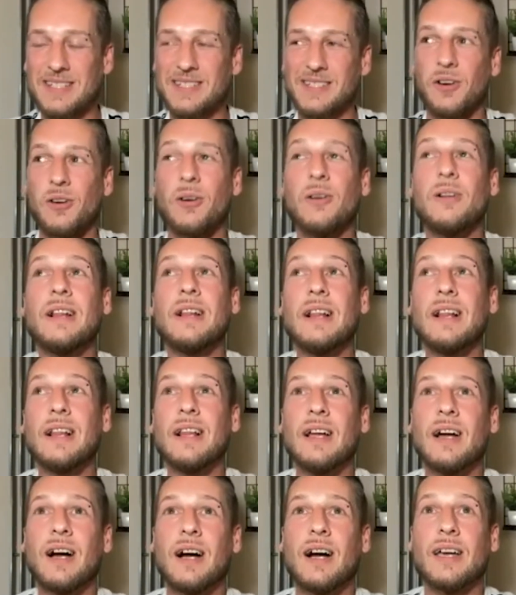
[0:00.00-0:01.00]
So
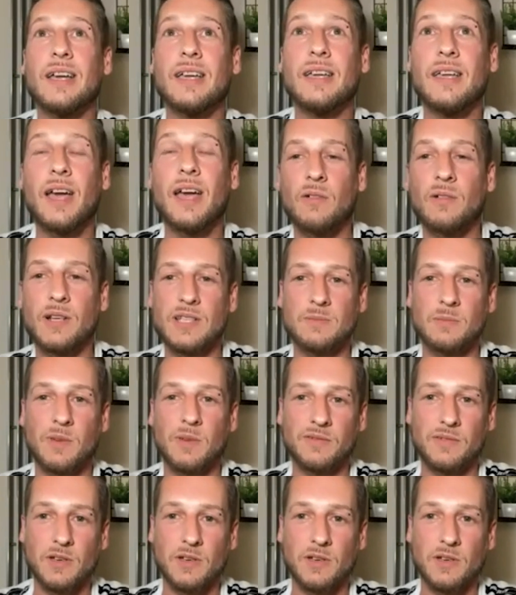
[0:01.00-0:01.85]
I, I, released my